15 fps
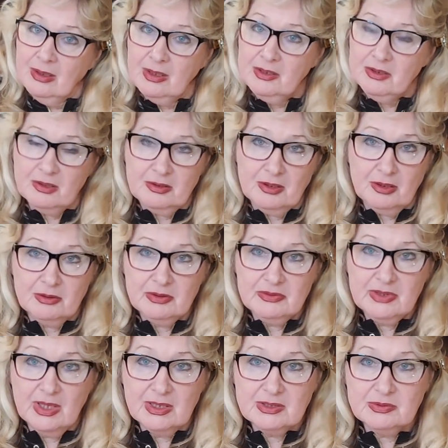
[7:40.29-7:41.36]
I don't know
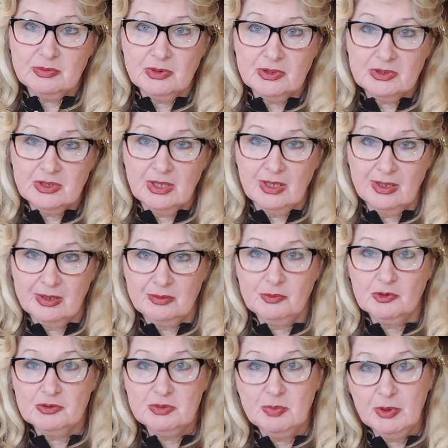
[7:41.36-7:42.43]
if that's what
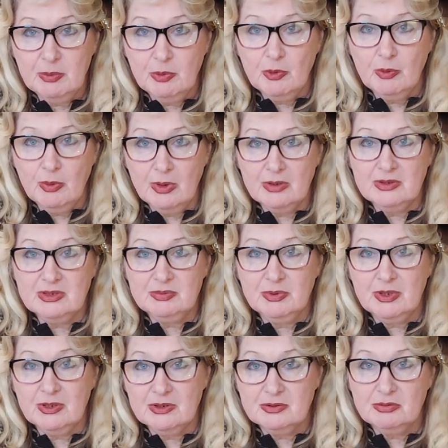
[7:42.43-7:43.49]
most people want,
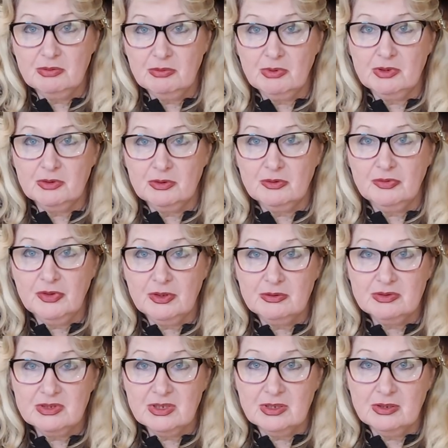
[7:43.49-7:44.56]
because we want to
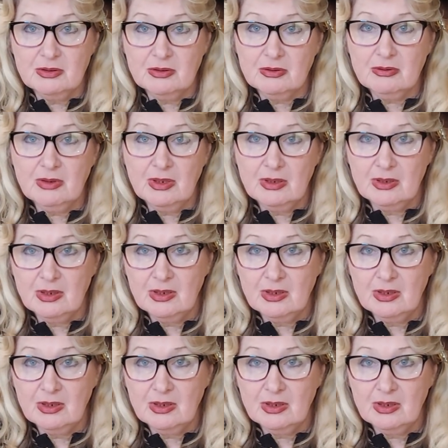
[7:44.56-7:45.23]
feel secure.